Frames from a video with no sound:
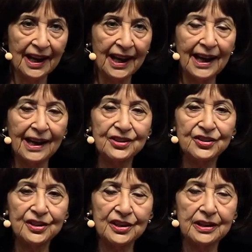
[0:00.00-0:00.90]

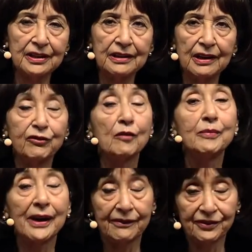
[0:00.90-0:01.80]
for
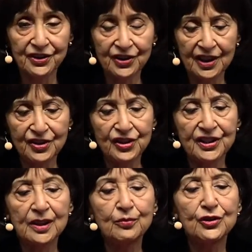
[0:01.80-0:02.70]
breakfast, and she
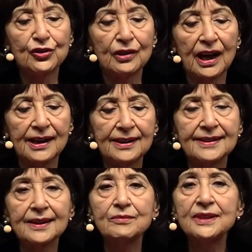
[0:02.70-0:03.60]
said, "Would you like
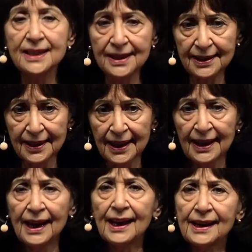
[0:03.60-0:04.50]
some tea?"
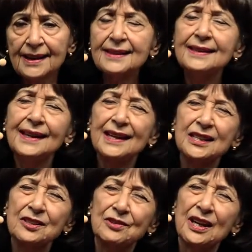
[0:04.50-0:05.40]
And I said,
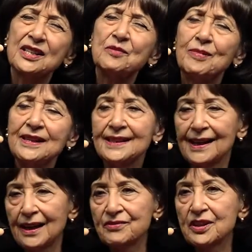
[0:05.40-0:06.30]
"Yes, yes, please,
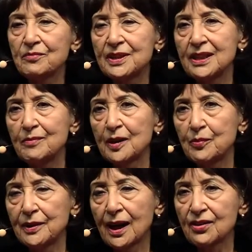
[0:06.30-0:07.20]
I'll have some tea, but
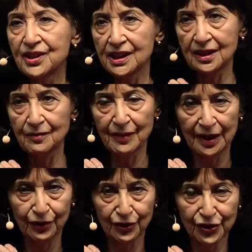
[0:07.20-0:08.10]
without any
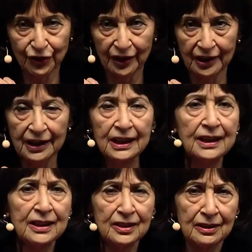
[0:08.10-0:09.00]
milk or sugar."
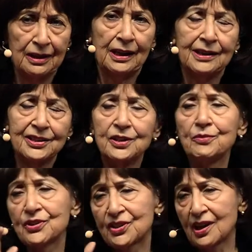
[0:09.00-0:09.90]
And she
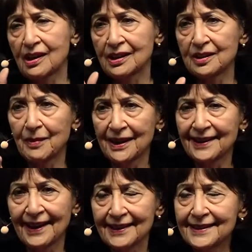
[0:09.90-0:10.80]
was startled by
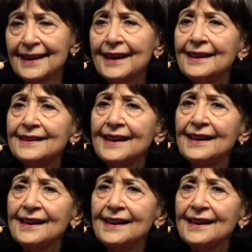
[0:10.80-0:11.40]
that. And then